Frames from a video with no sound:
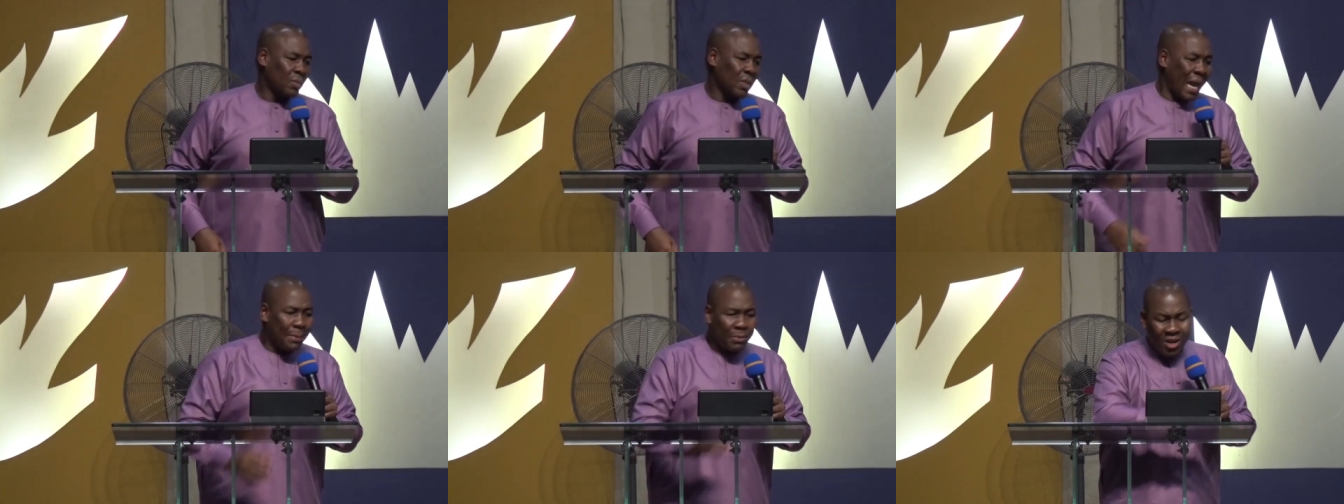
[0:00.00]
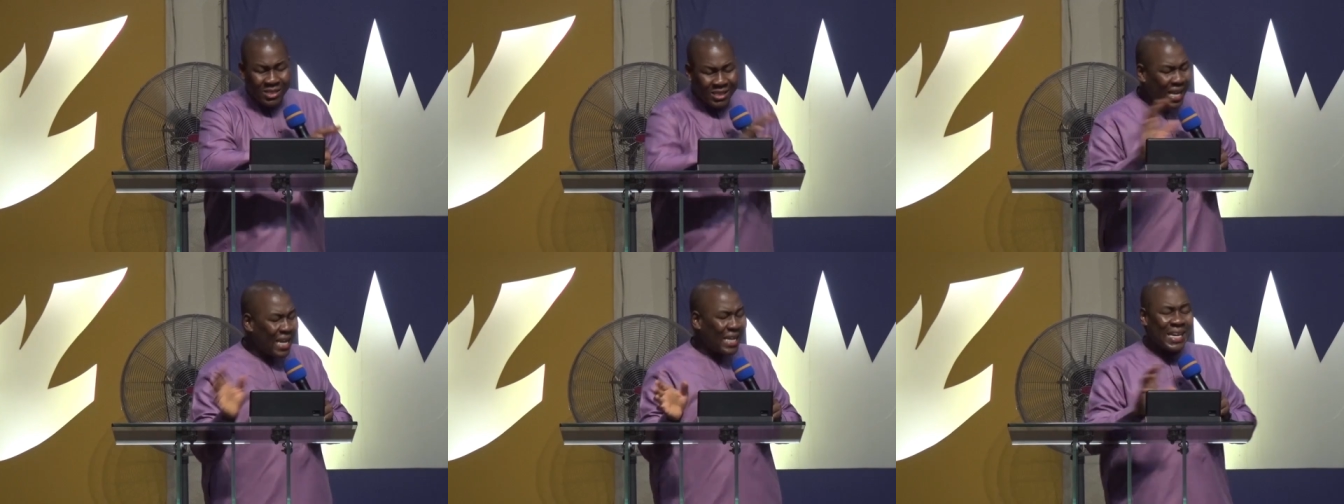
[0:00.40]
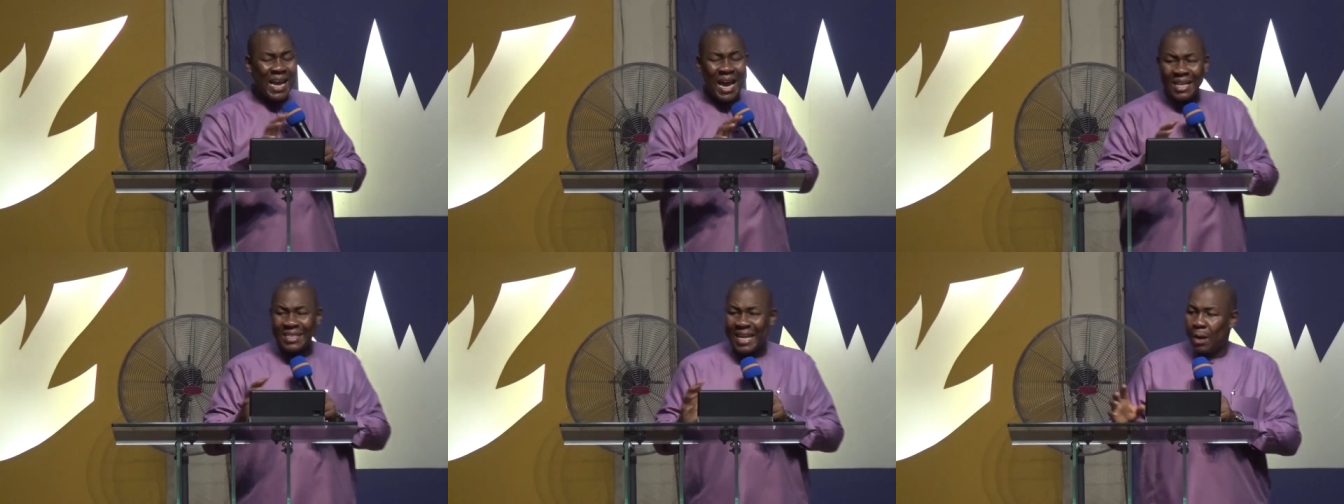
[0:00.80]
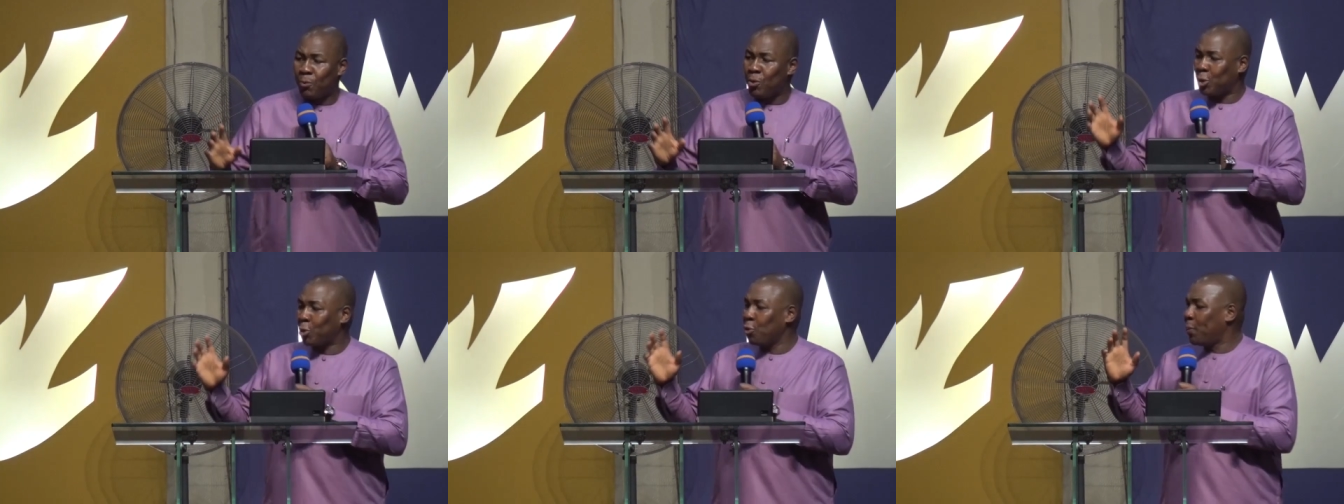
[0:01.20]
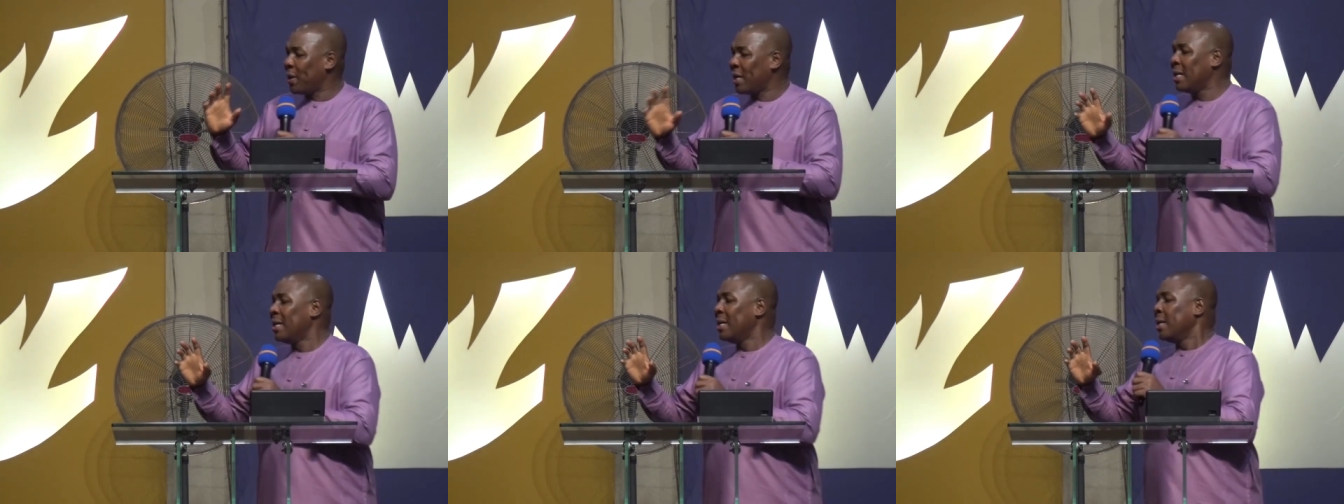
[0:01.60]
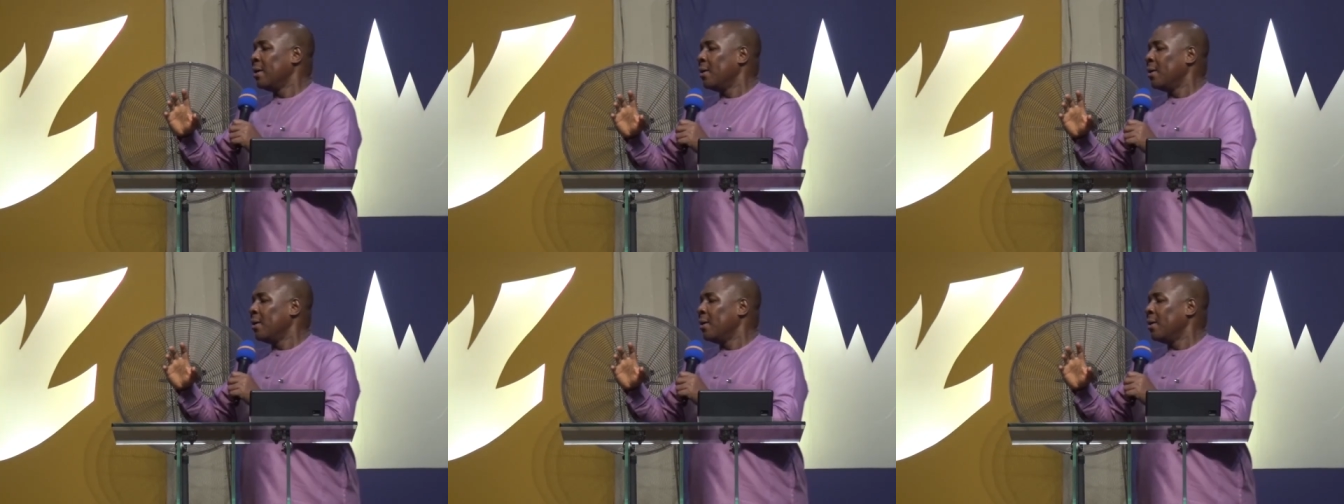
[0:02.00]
I'm not saying here that we should be,